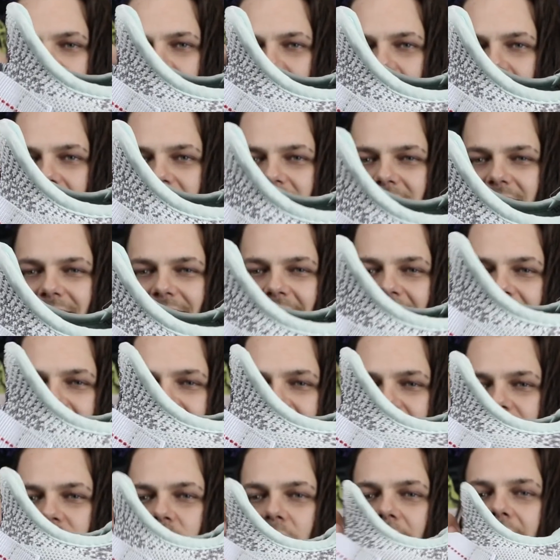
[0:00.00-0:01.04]
part doesn't
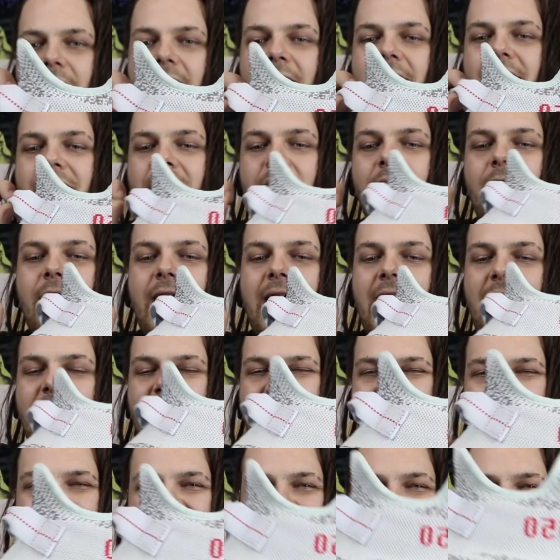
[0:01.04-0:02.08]
actually quite have the right
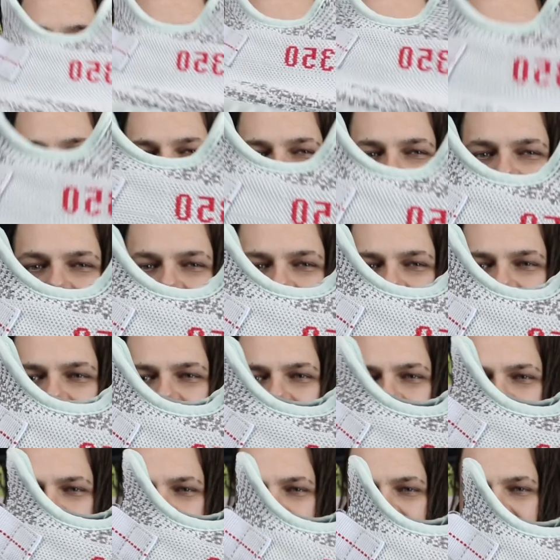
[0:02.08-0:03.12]
curvature to
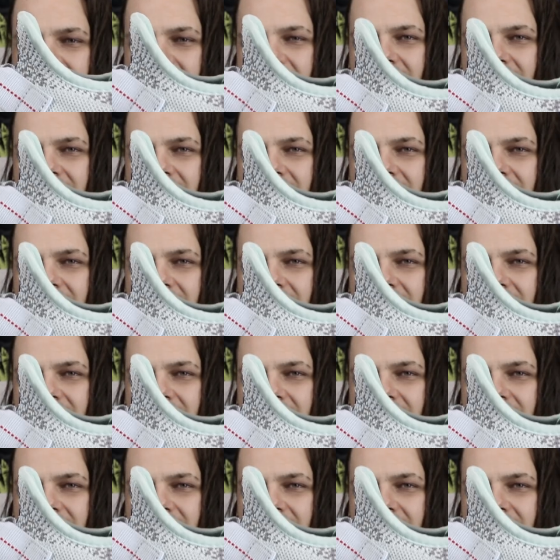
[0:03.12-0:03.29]
it,